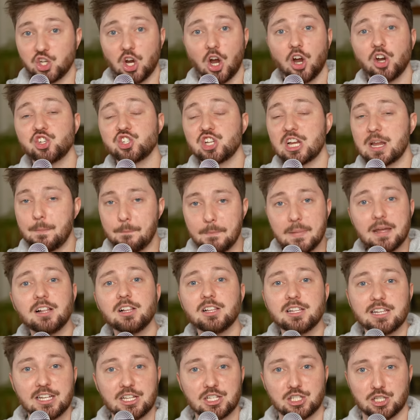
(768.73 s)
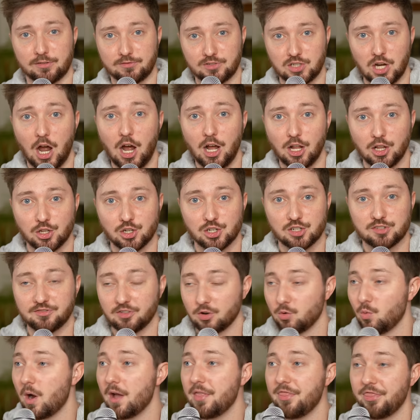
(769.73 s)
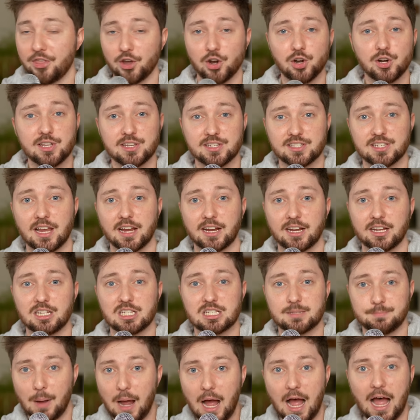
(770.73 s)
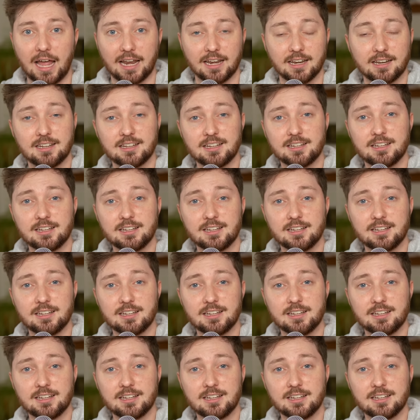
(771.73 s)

charging millions of dollars for one 30 second spot.